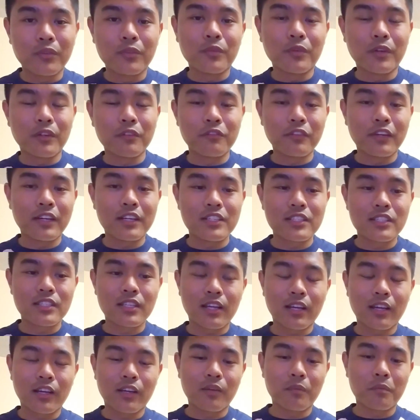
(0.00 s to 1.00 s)
invest
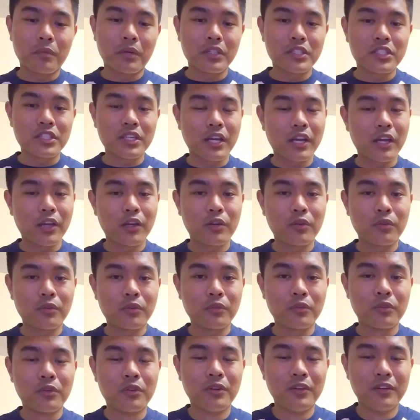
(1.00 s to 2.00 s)
like a bunch of
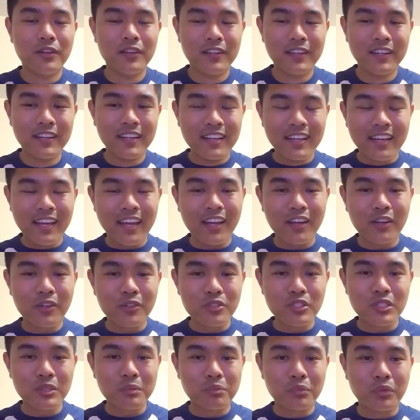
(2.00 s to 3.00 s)
ankle
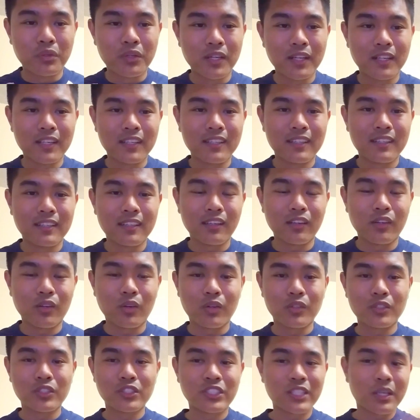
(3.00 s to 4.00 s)
support,
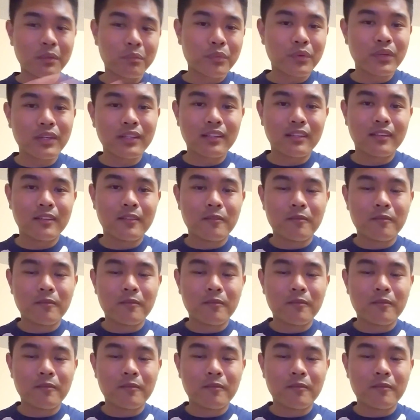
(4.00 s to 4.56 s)
separate.